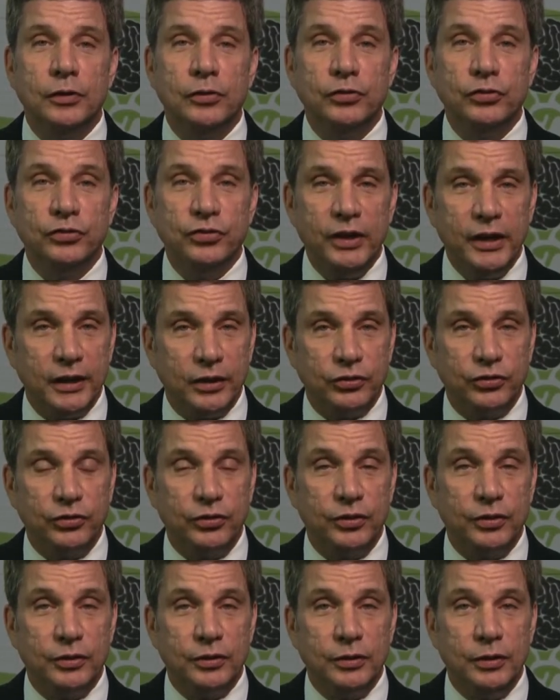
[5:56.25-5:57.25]

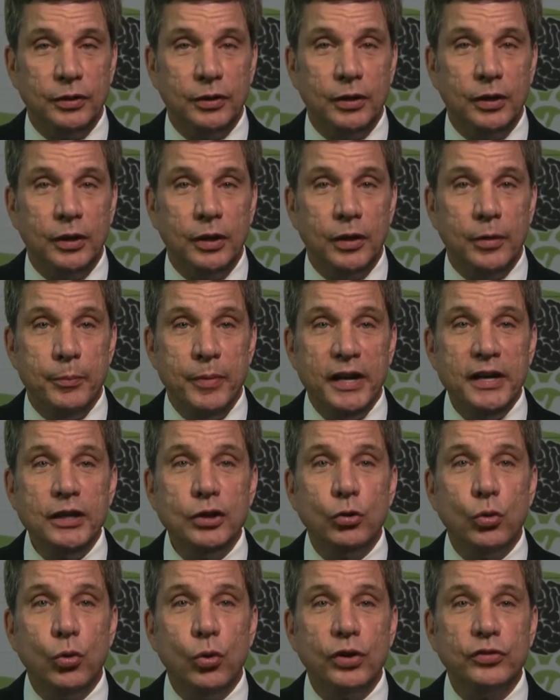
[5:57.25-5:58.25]
Sixth, many
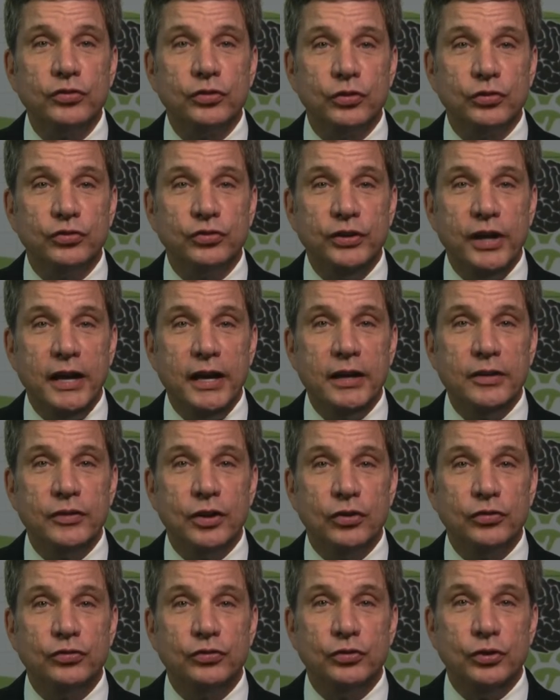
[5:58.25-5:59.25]
courts are staying
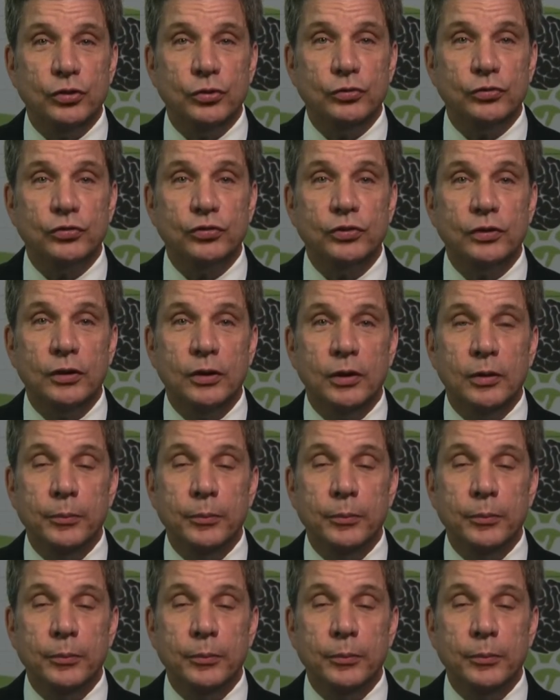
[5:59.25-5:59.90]
their suits